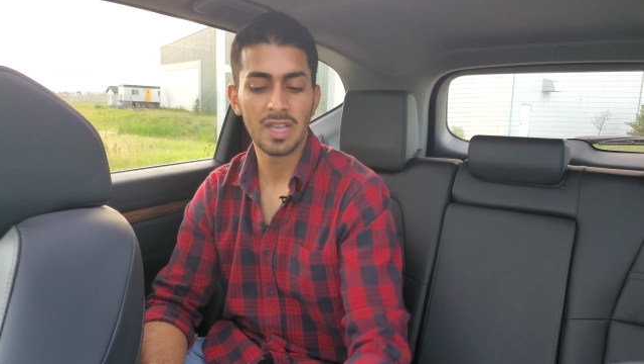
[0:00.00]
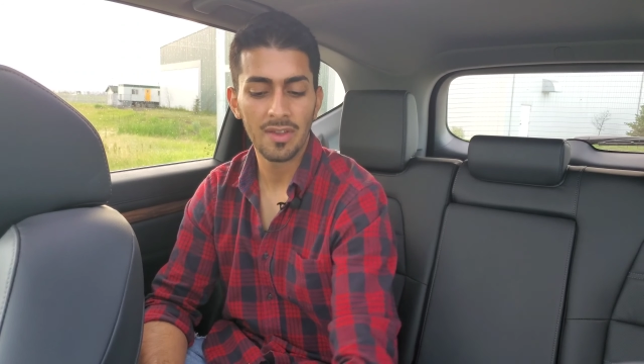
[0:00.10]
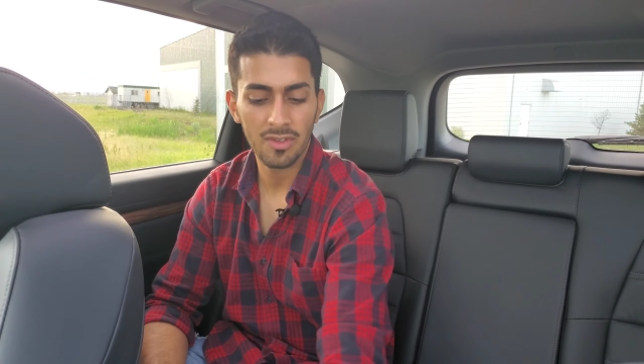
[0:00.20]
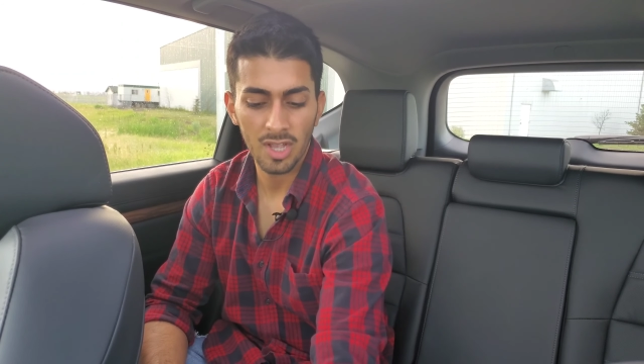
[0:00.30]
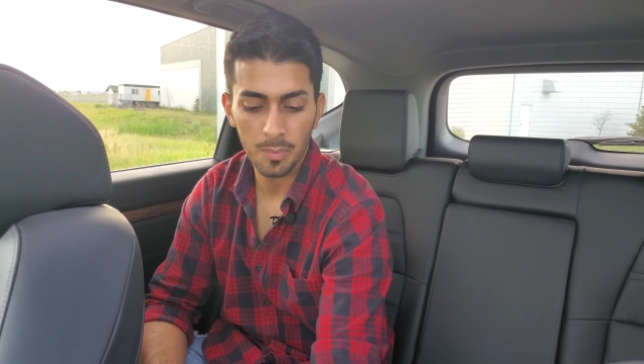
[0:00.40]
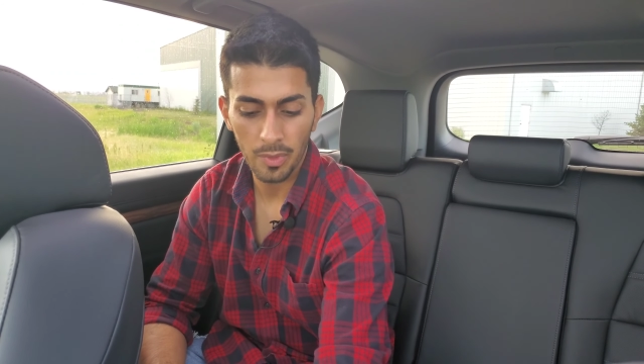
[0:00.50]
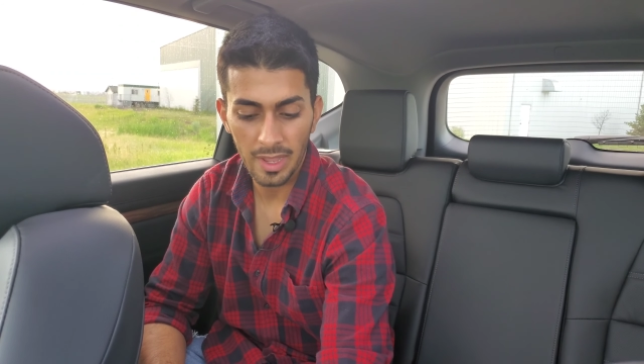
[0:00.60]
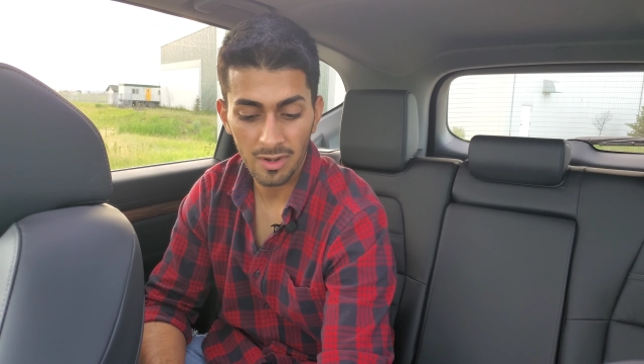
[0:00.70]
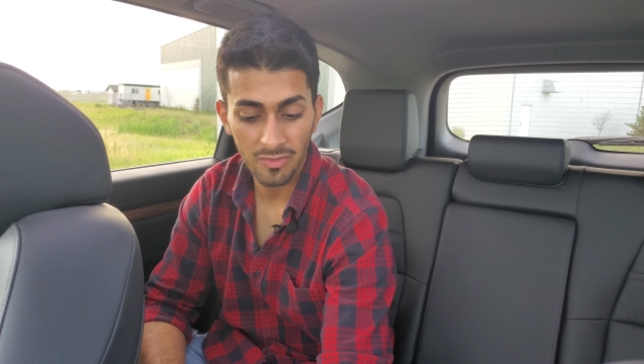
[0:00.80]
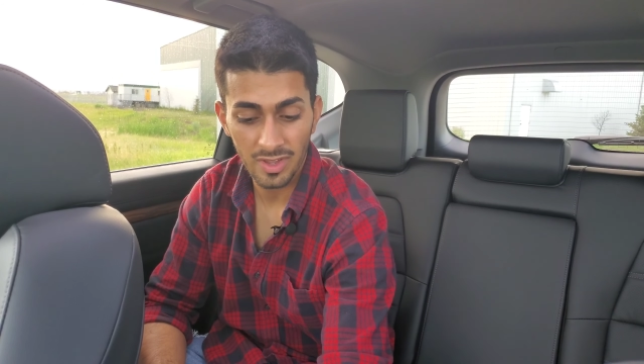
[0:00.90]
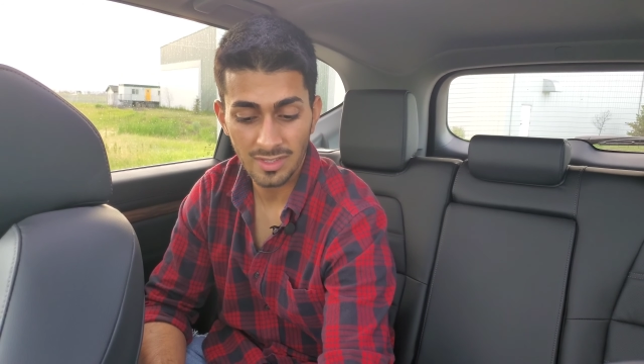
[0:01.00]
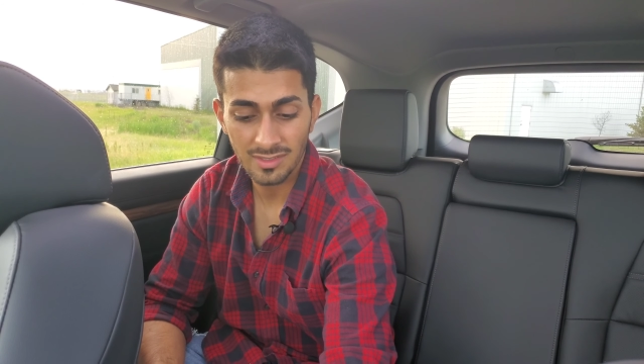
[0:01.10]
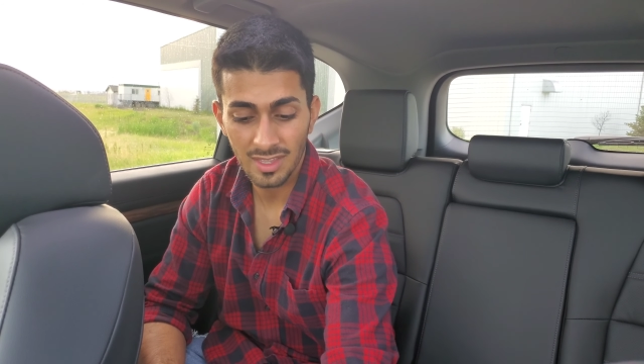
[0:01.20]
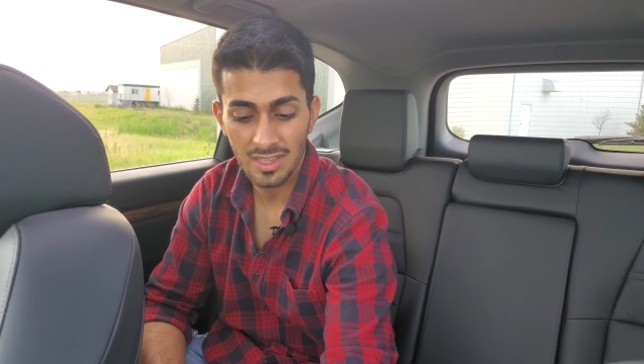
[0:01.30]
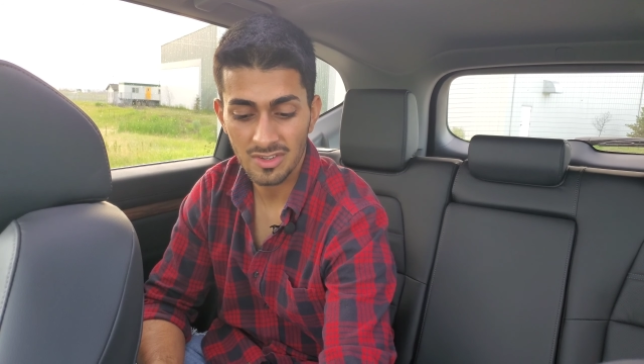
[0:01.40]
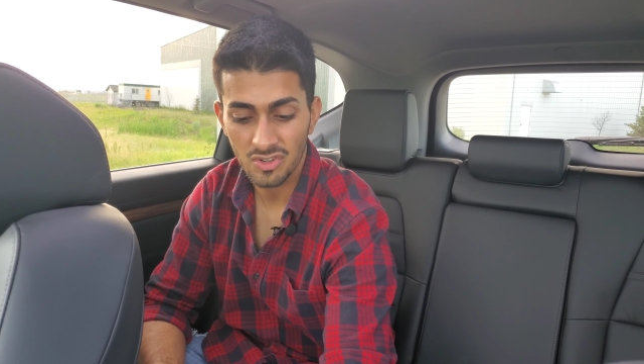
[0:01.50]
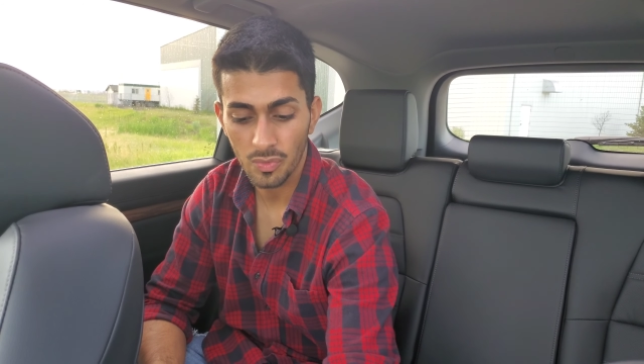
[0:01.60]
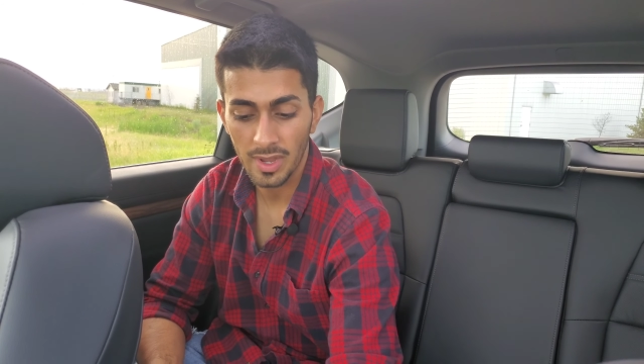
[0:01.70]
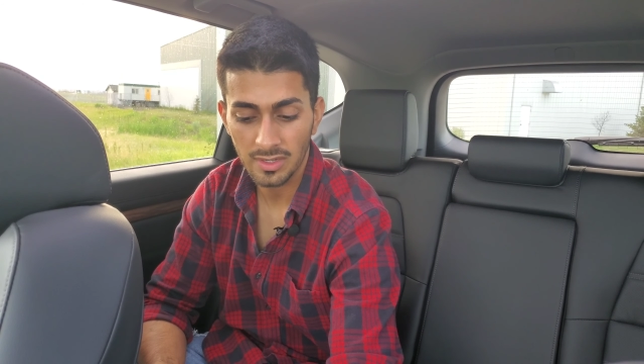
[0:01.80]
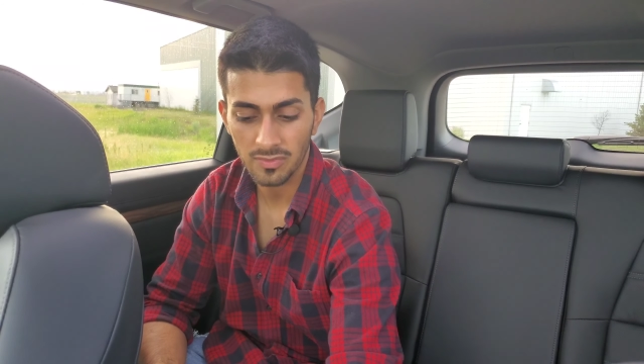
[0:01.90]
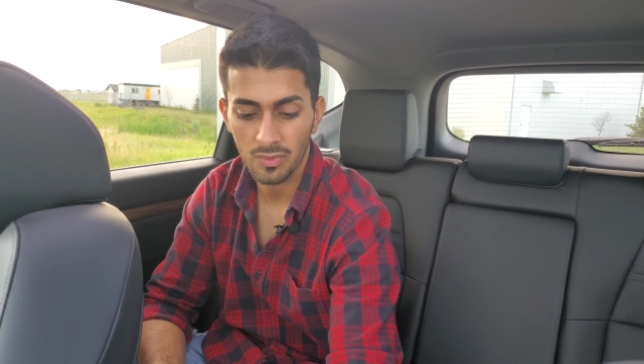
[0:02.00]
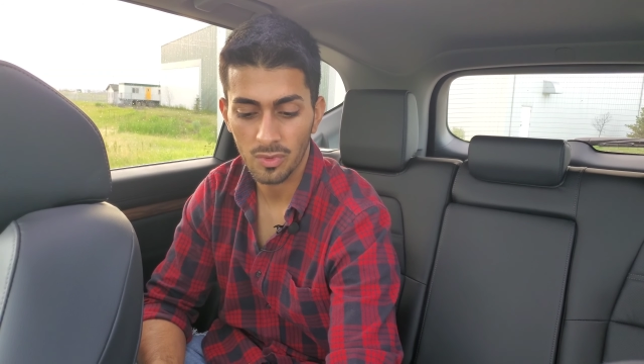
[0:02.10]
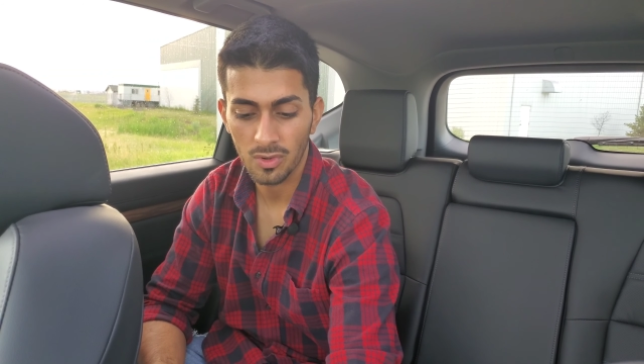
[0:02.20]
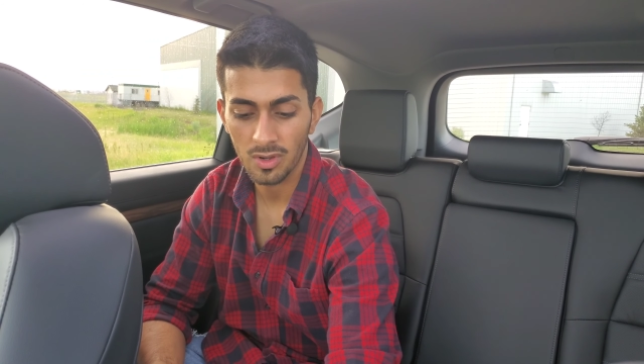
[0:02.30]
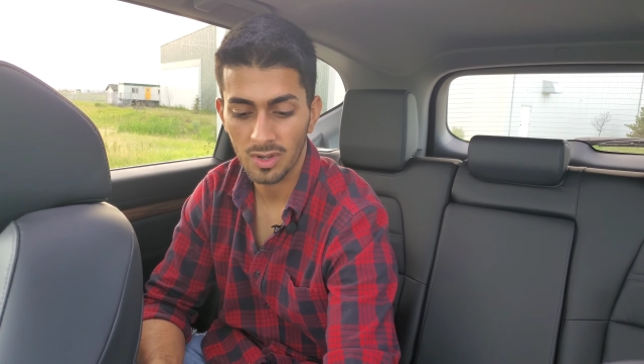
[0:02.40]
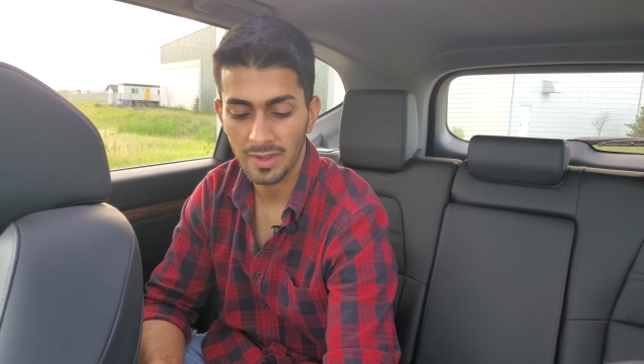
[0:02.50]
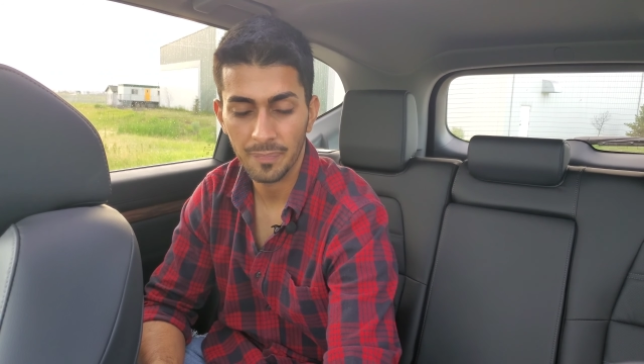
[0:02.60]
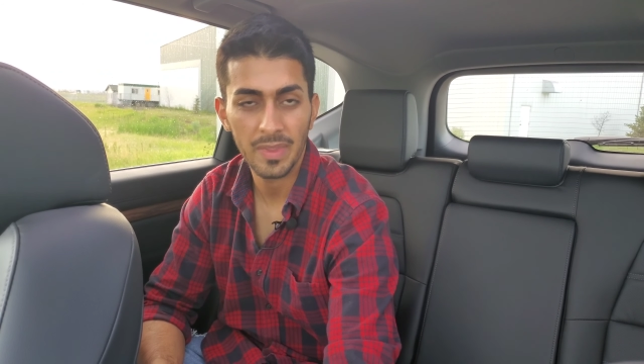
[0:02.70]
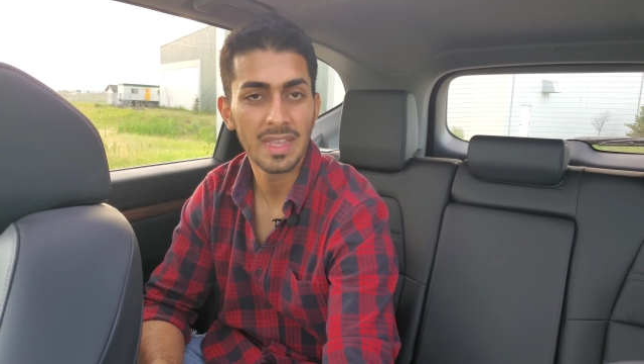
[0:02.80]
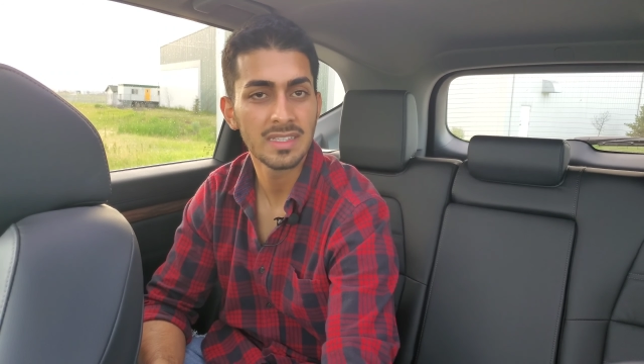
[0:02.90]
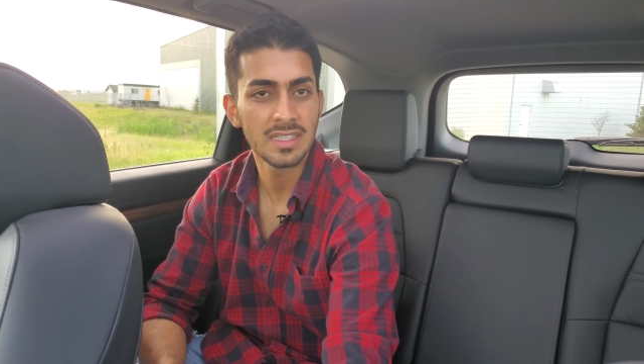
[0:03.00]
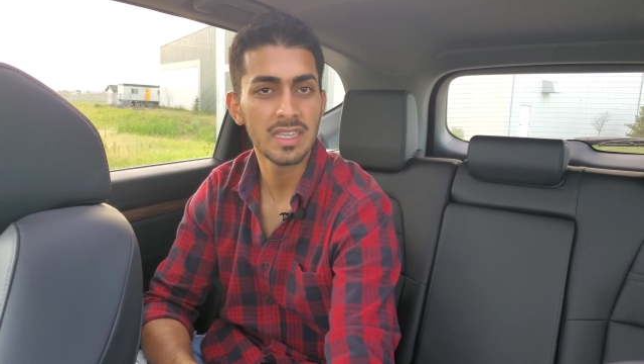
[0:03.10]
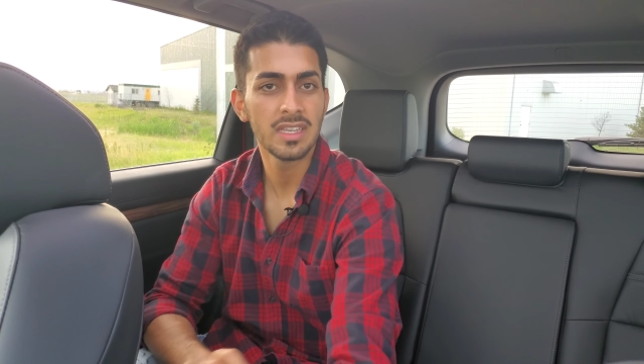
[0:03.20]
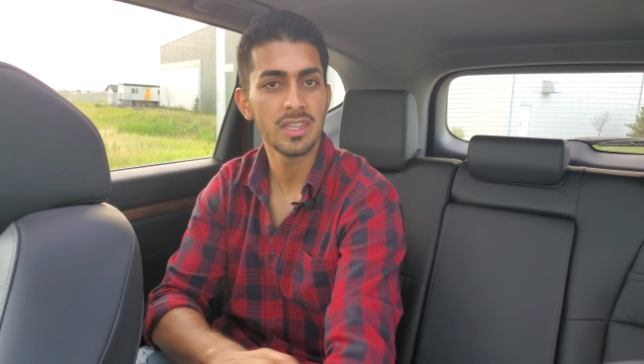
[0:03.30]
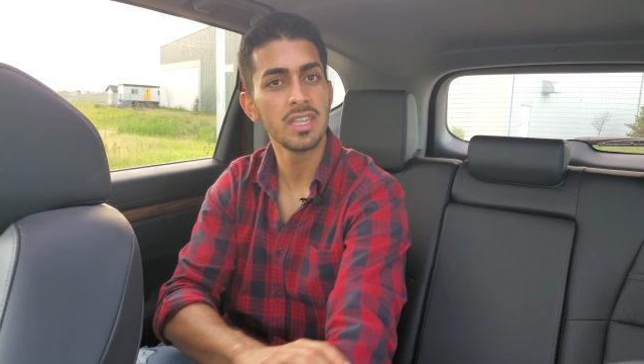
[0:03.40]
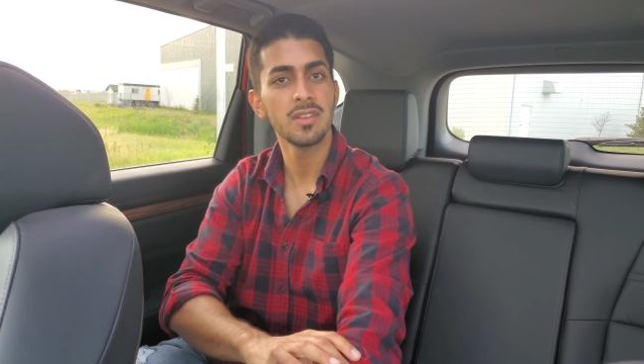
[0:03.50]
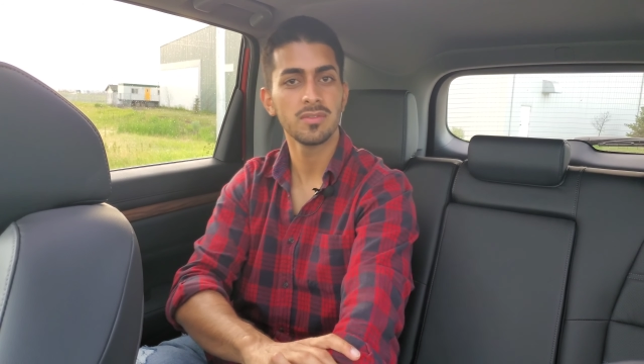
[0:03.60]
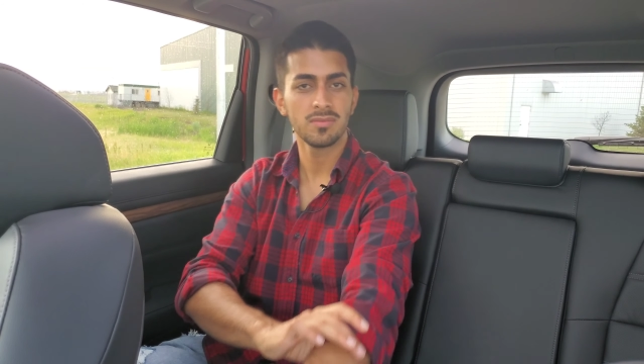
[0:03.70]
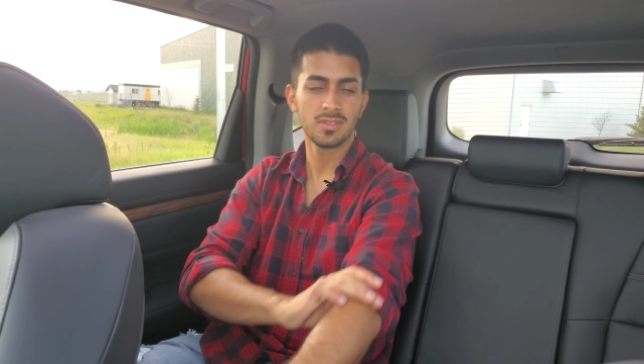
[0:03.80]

You have a couple air vents that you can direct for AC and heat,